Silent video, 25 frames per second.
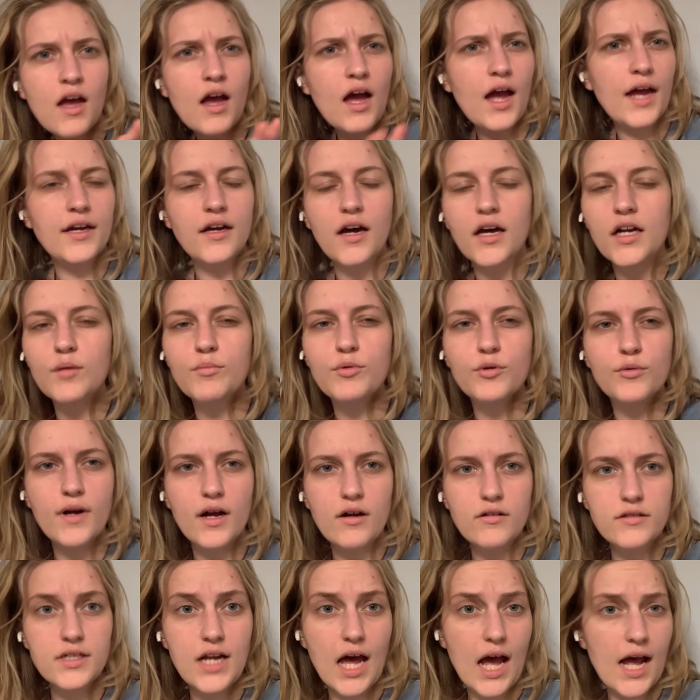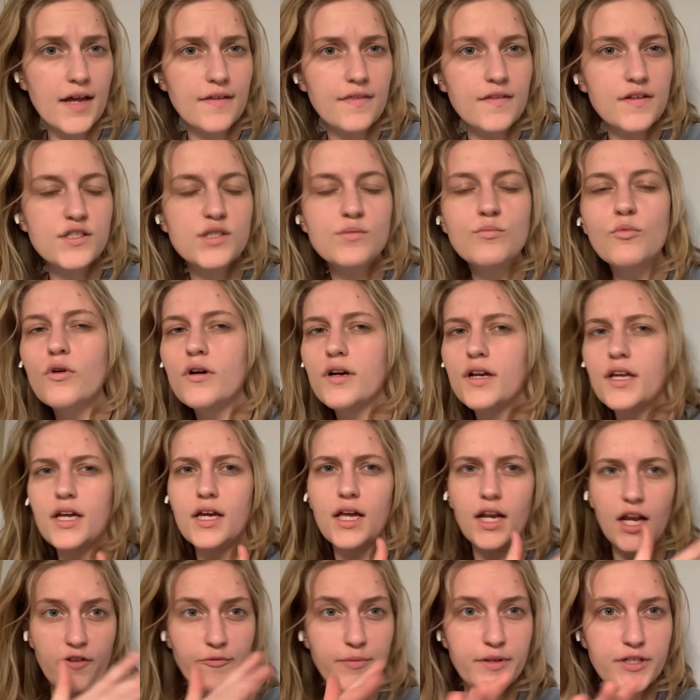I got up around 9 this morning
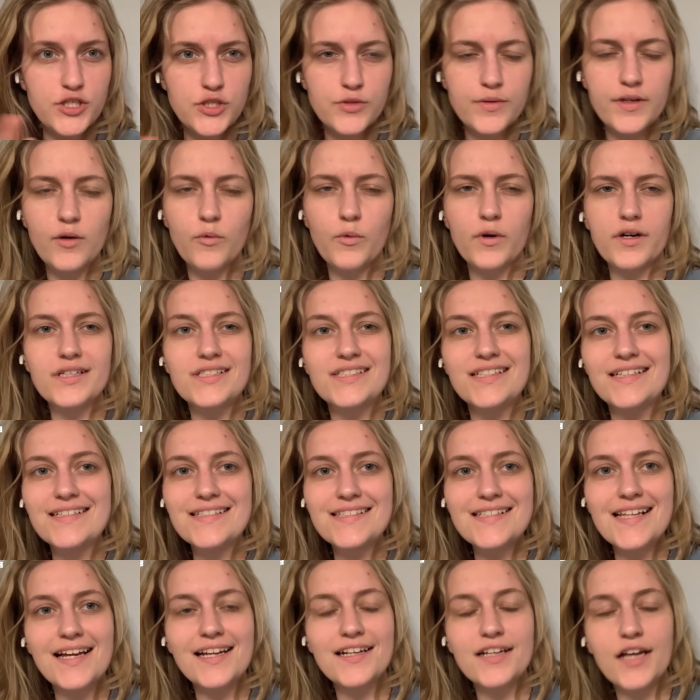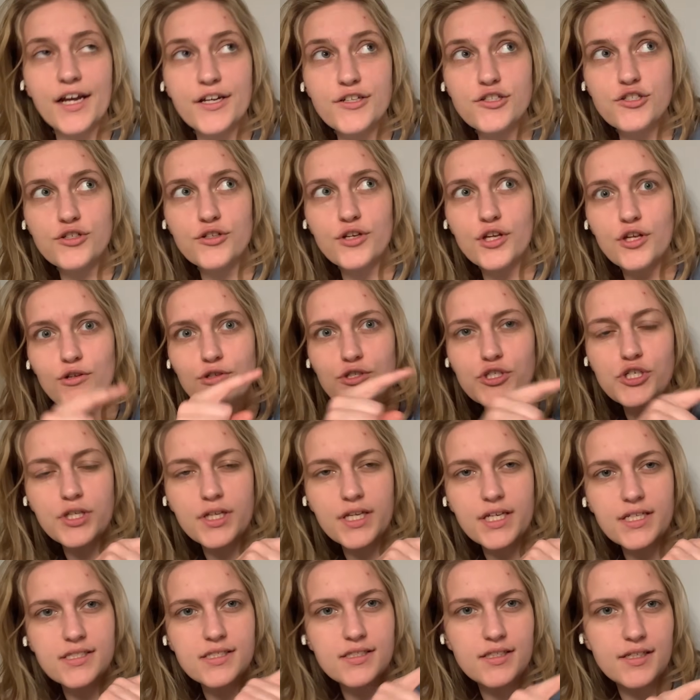and I've been doing work since then. I do
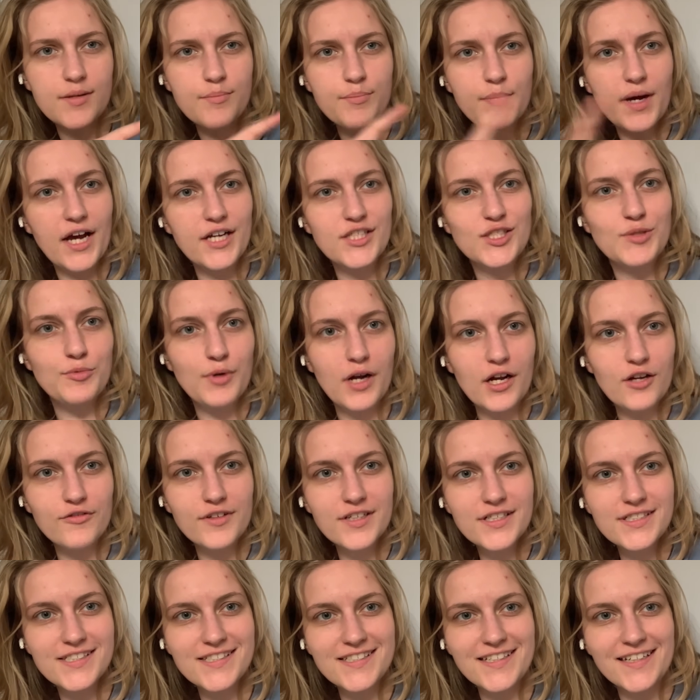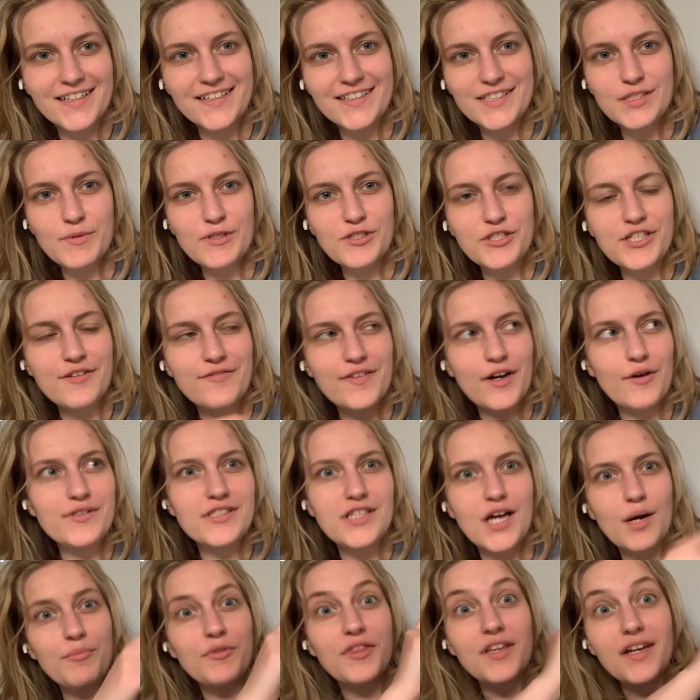usually sleep past breakfast, especially if I was
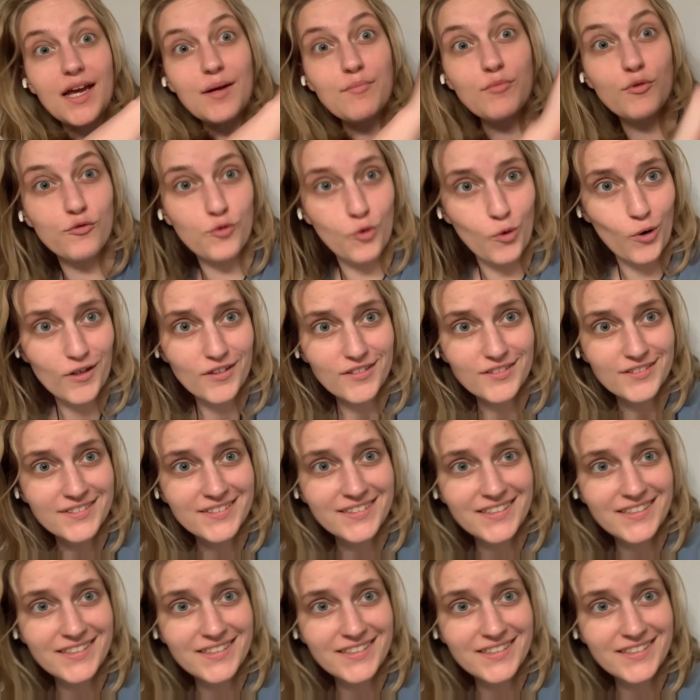up the night before.